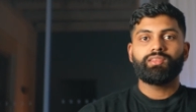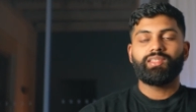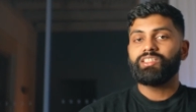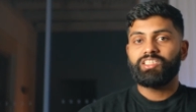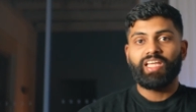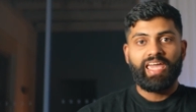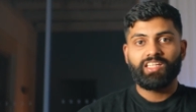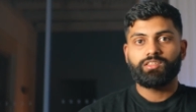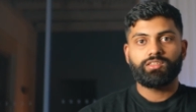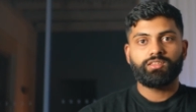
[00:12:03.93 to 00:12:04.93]
then
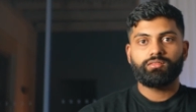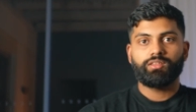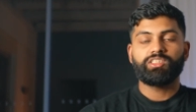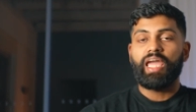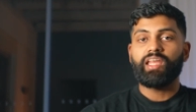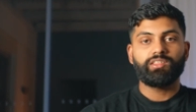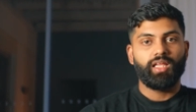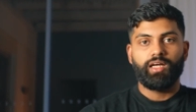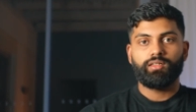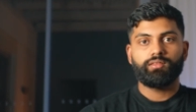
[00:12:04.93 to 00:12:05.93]
change
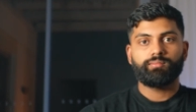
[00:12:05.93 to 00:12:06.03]
that.